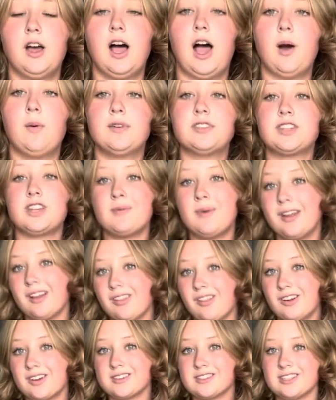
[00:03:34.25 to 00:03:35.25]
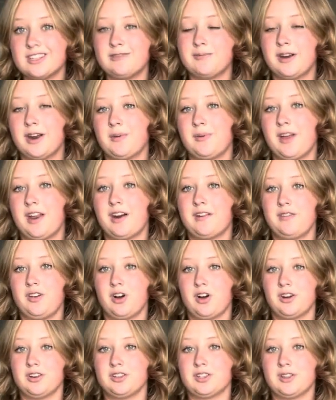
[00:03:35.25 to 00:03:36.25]
I was gonna make it long sleeve, but I ran out of
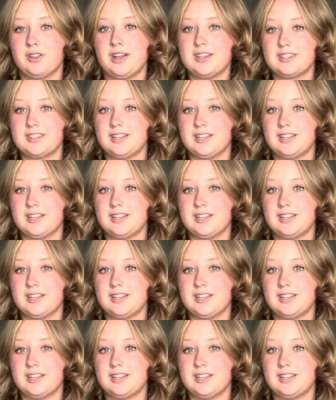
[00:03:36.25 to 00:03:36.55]
yarn. So that's